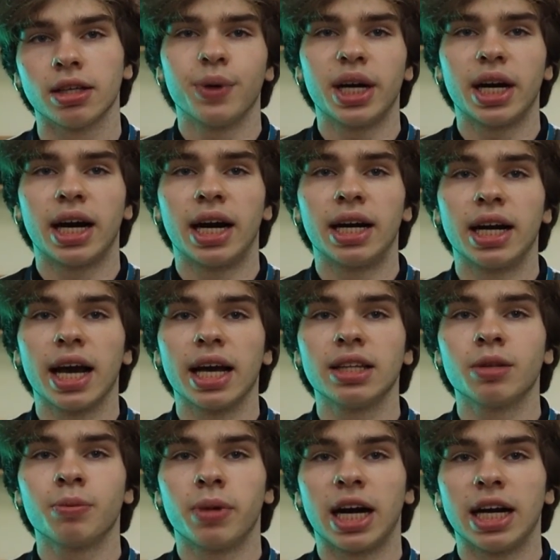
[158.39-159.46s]
There are
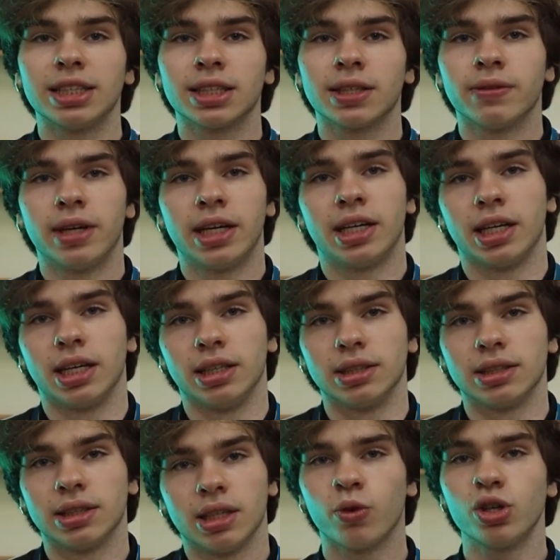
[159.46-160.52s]
8 price
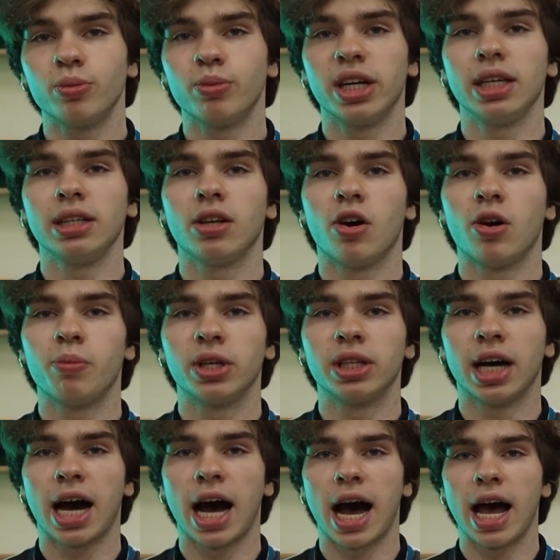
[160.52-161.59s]
variants, 4 main open
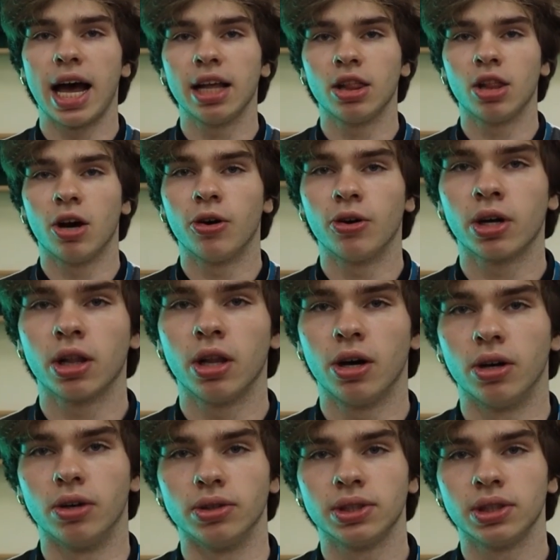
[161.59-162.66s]
high low
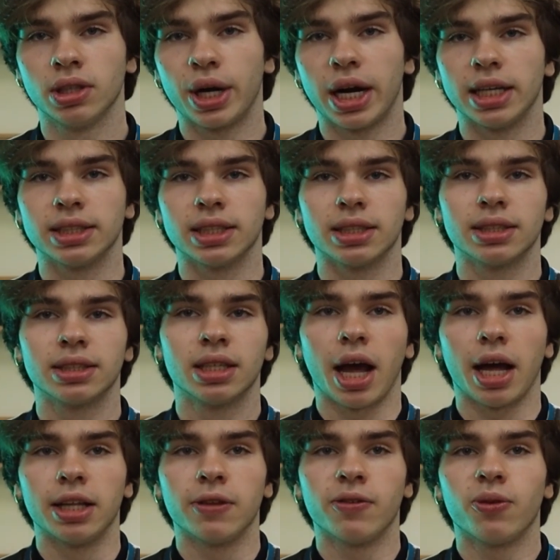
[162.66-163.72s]
close prices
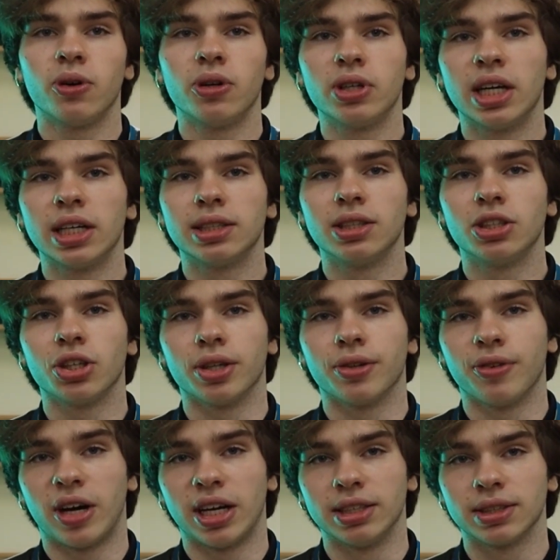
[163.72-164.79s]
and 4 additional
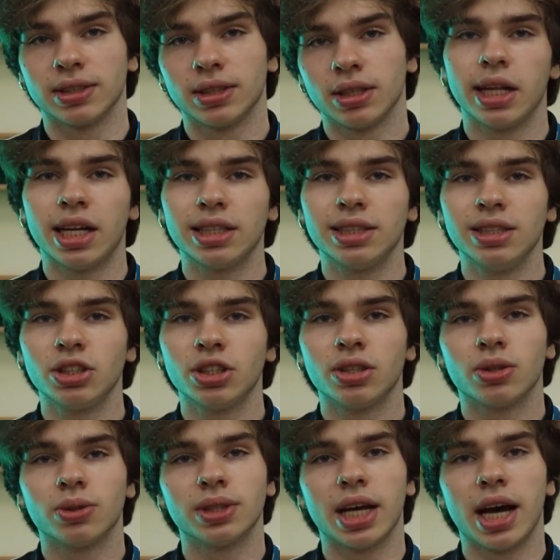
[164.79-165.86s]
ones. In addition
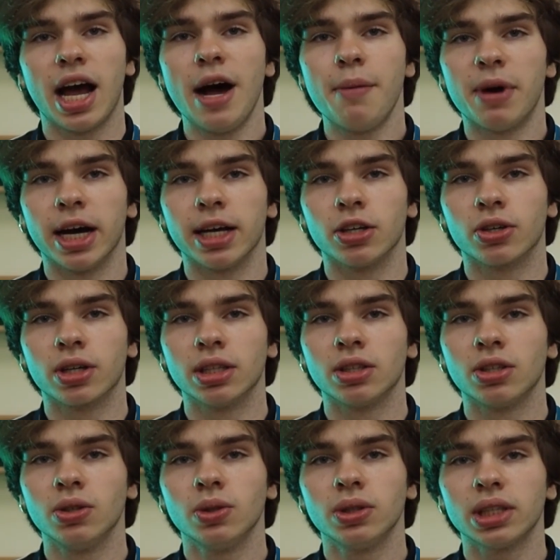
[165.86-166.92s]
to the EMA, you
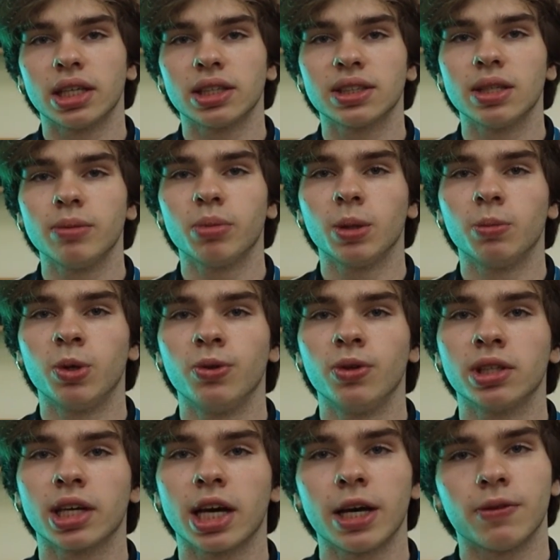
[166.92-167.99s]
can use a simple
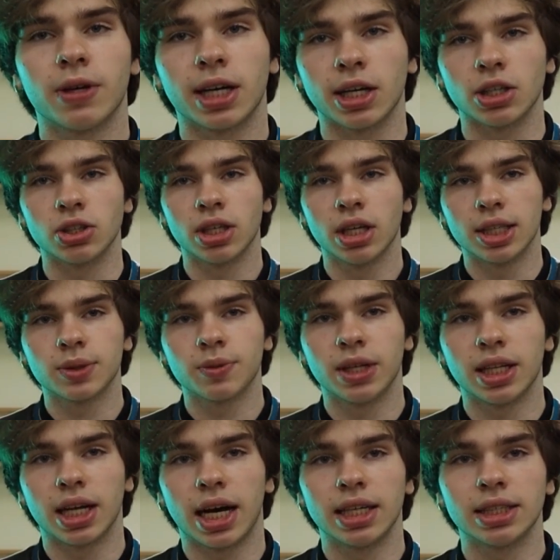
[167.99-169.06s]
moving average as
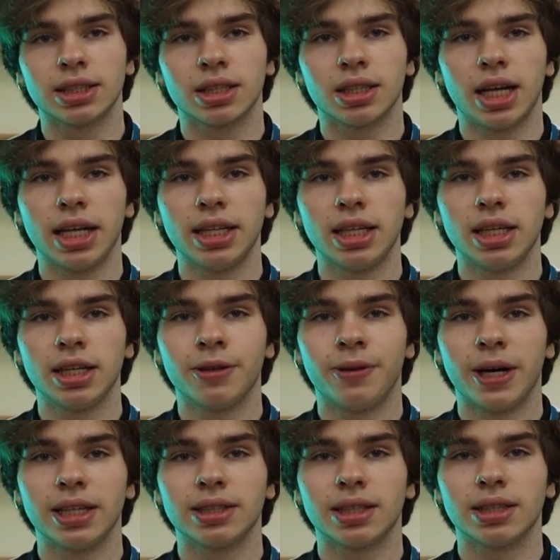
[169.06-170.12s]
well as linearly
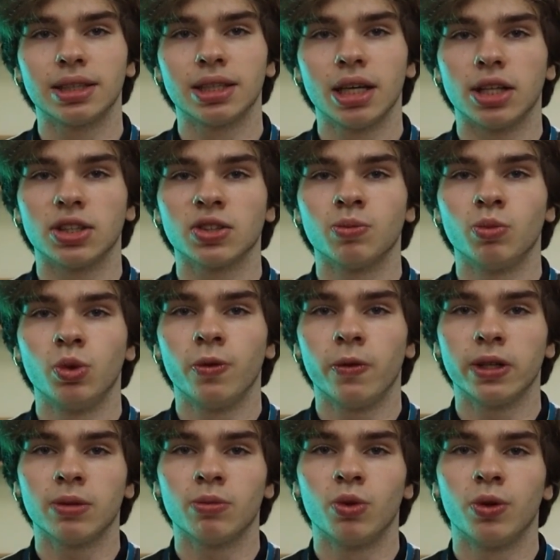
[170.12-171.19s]
weighted and
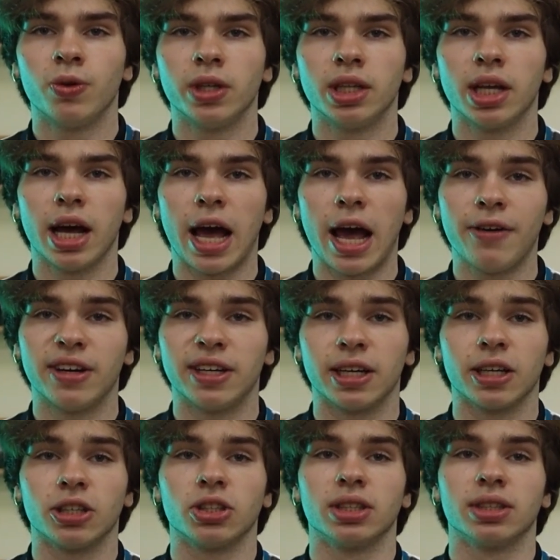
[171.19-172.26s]
smoothed moving
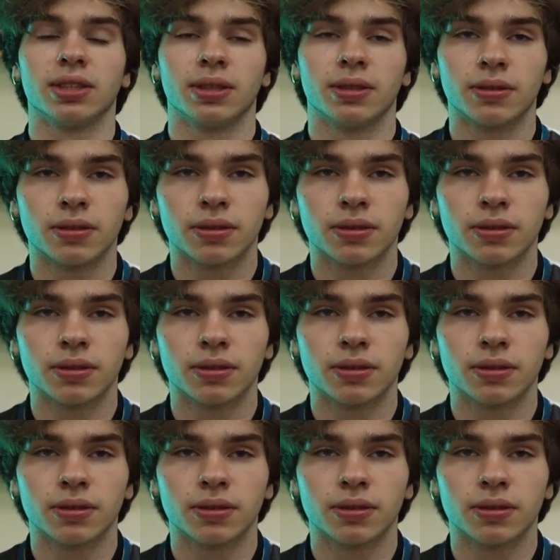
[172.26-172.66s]
averages.